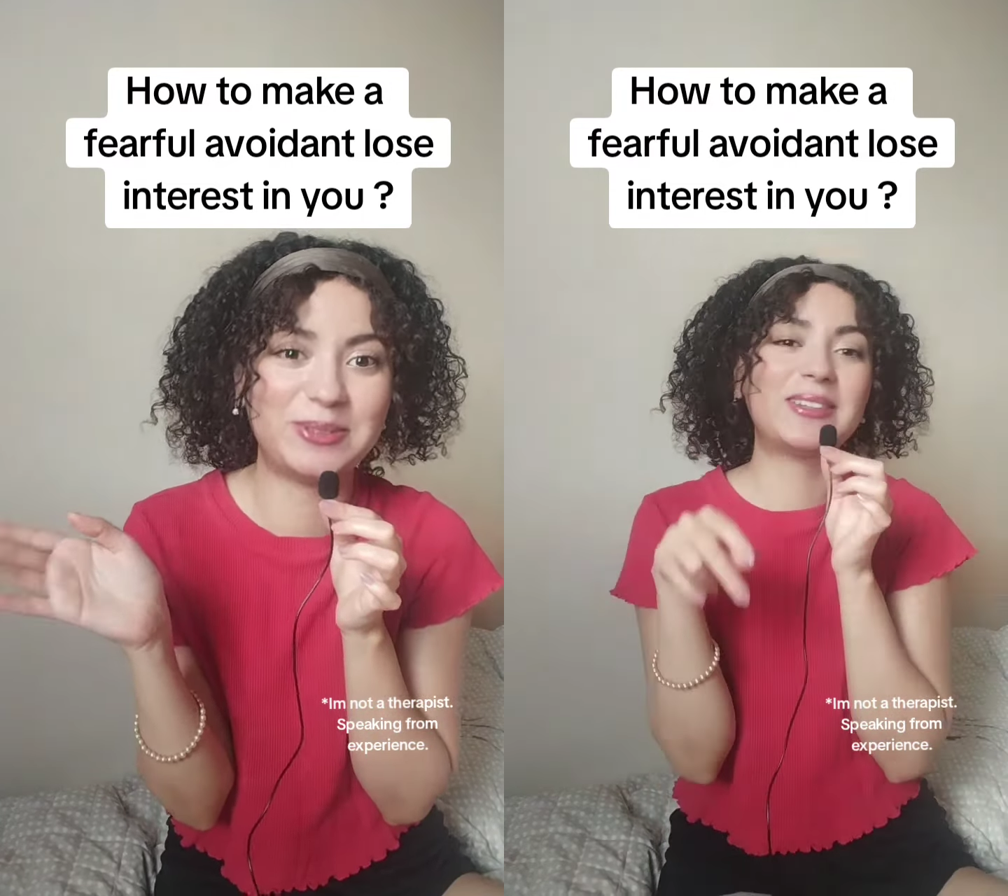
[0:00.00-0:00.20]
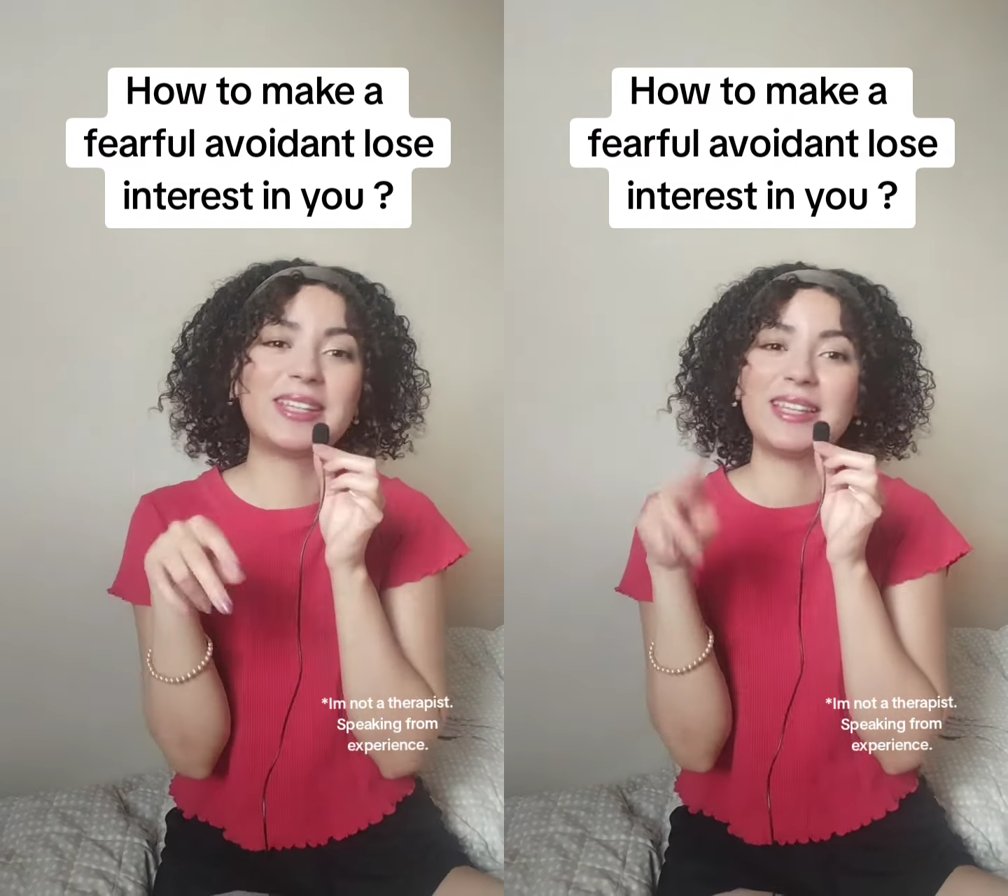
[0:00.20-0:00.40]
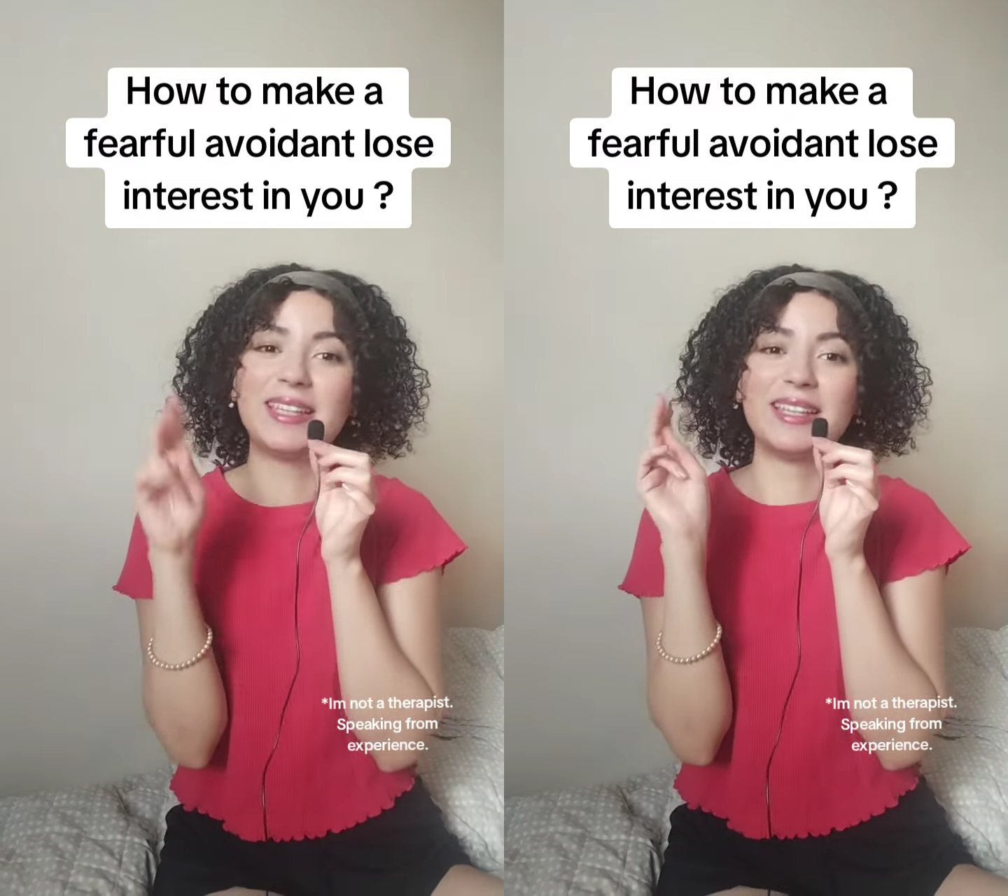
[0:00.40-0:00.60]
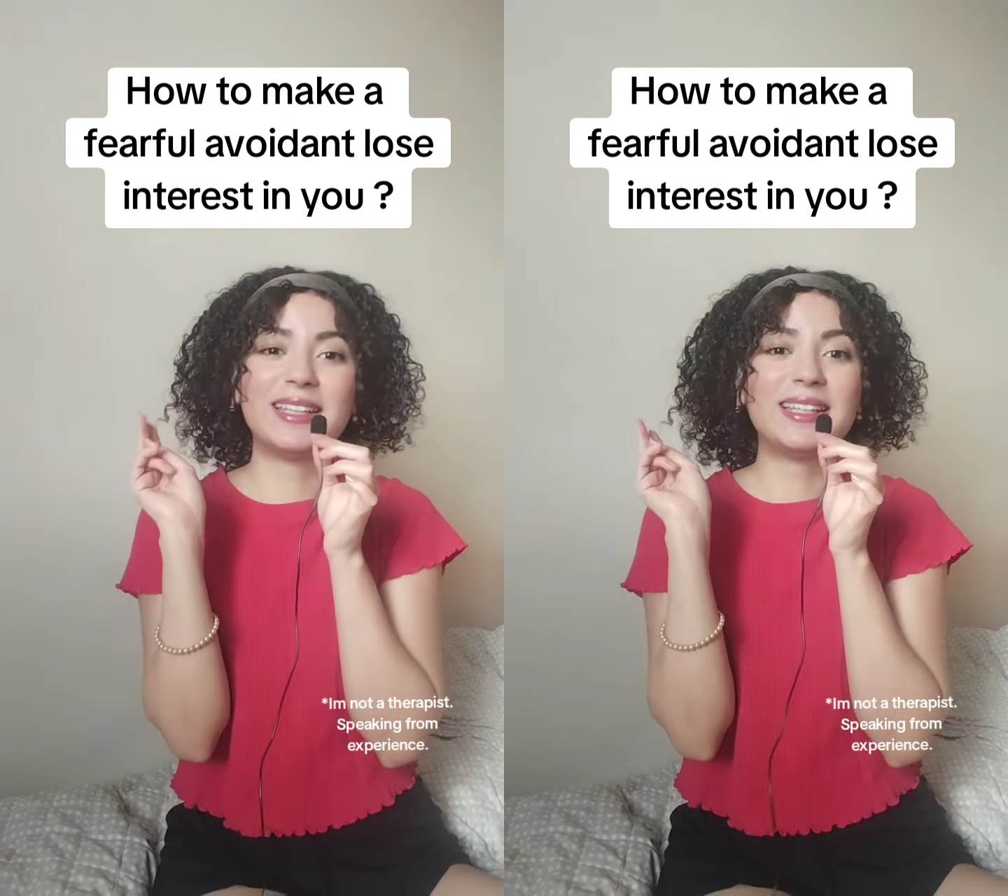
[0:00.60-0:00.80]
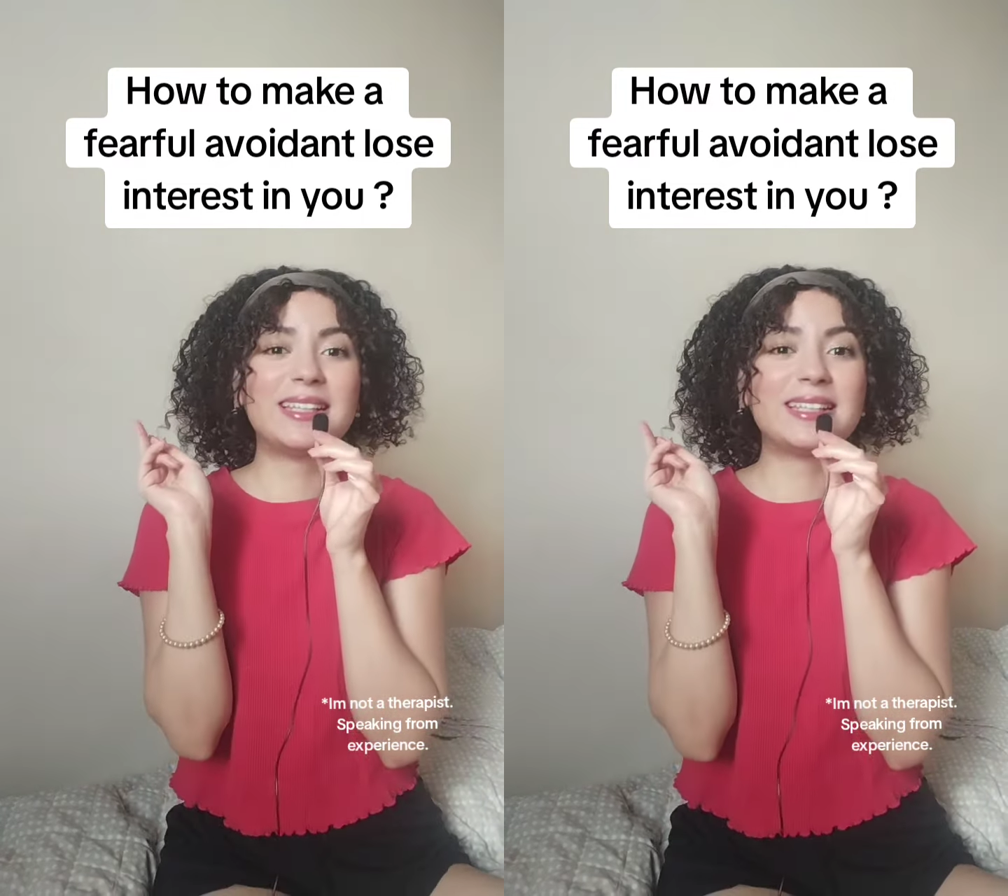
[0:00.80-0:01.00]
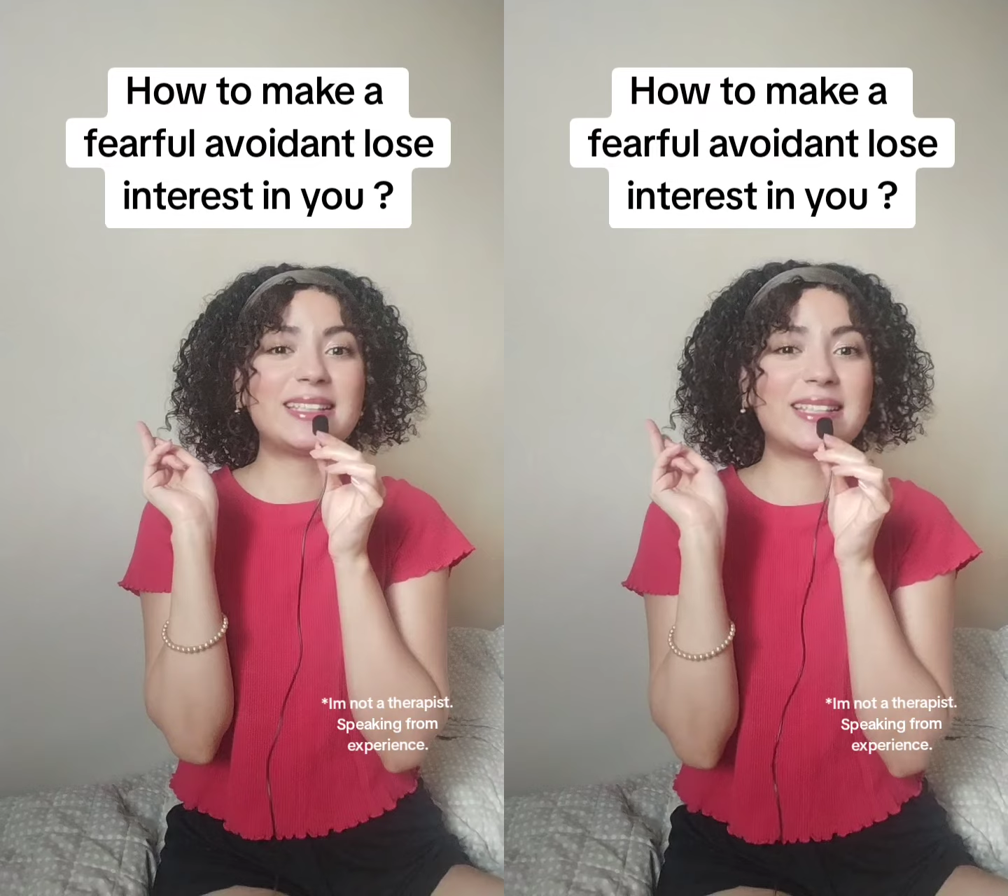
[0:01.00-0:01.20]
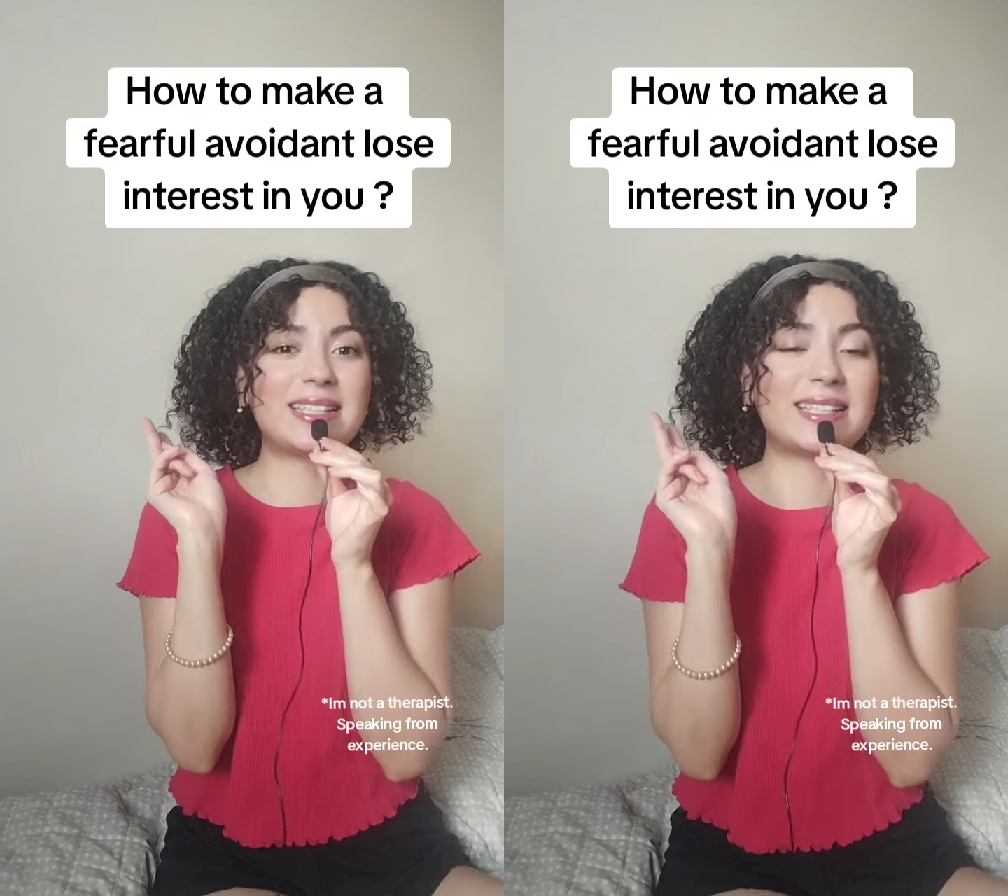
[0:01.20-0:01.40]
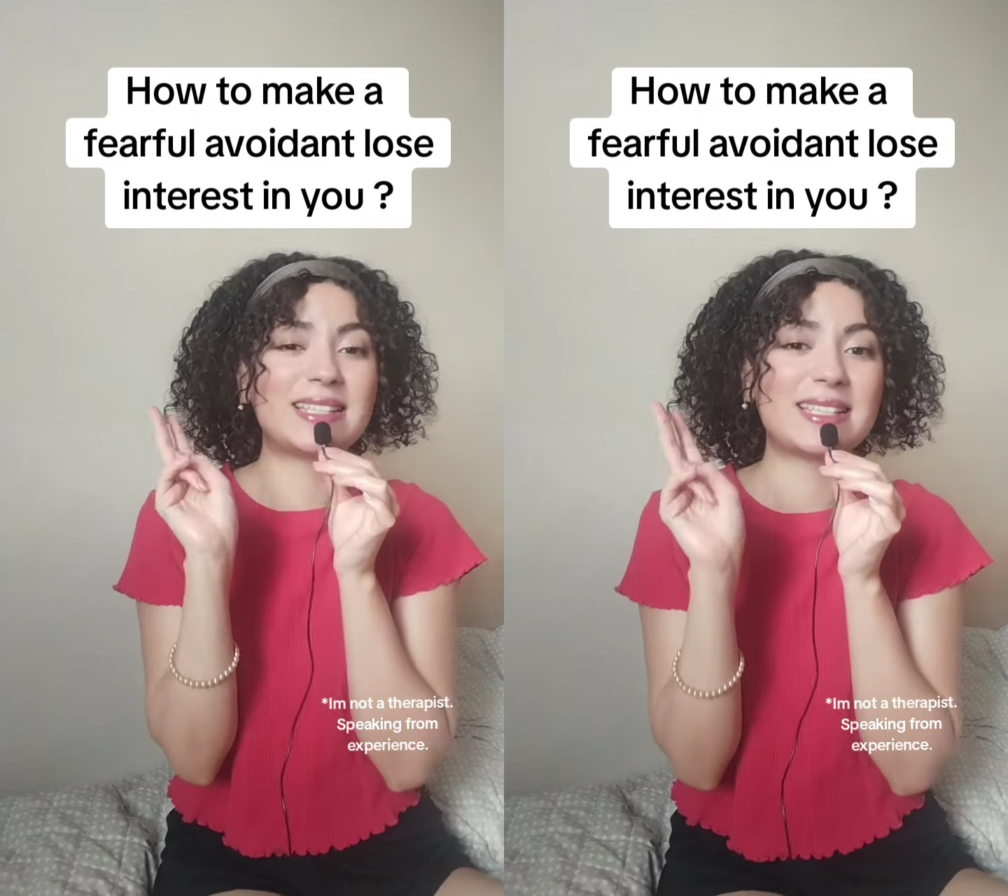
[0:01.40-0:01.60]
Okay,
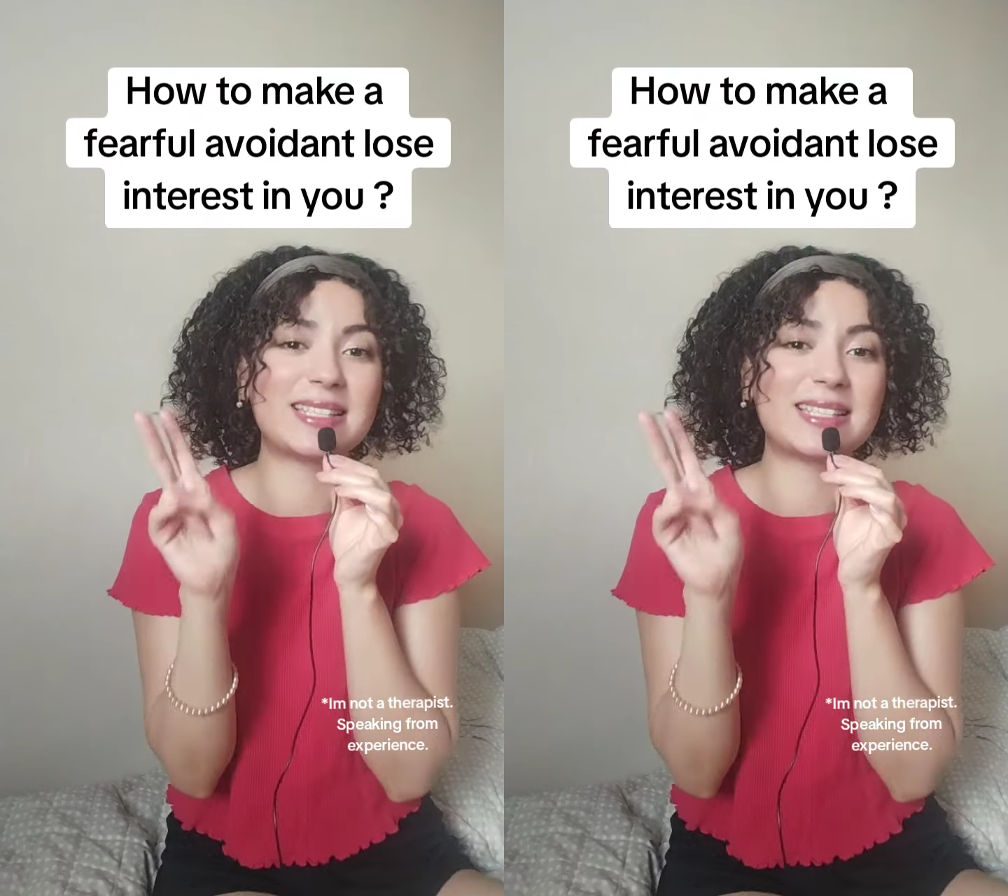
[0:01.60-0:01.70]
the